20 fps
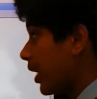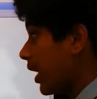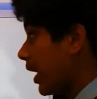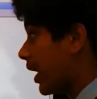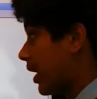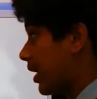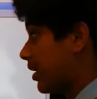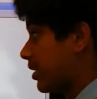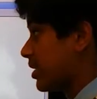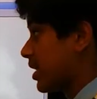
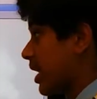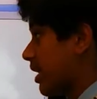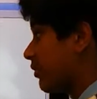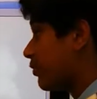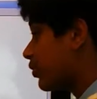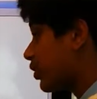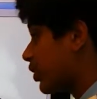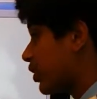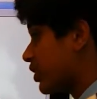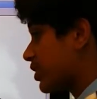and
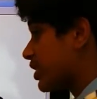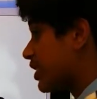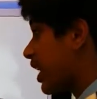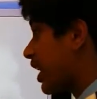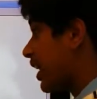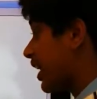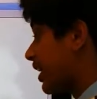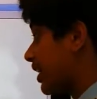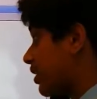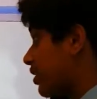after the
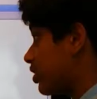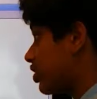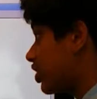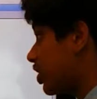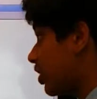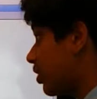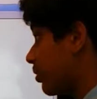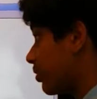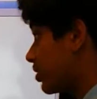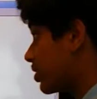sign
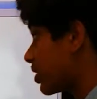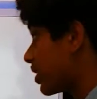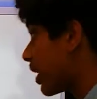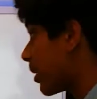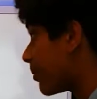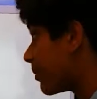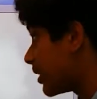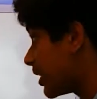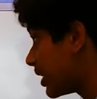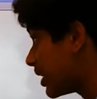showed. So
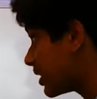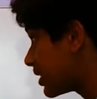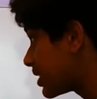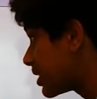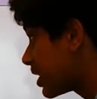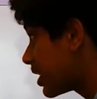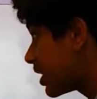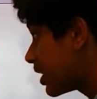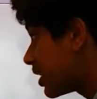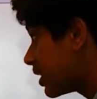that
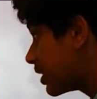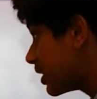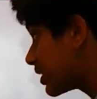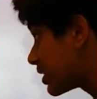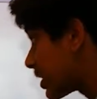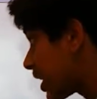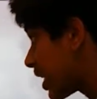means the